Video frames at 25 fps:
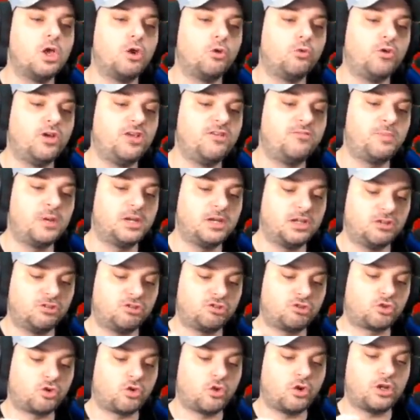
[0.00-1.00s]
We've been
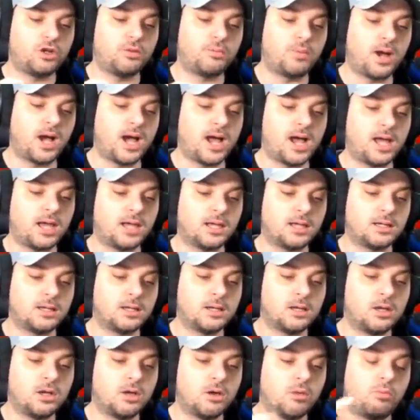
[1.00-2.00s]
destroyed by
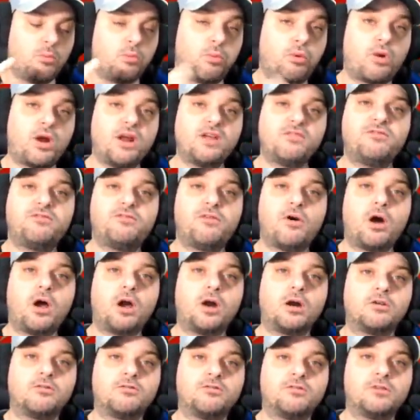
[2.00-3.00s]
Brett
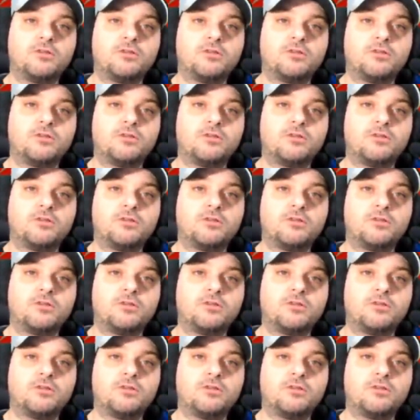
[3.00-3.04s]
Favre.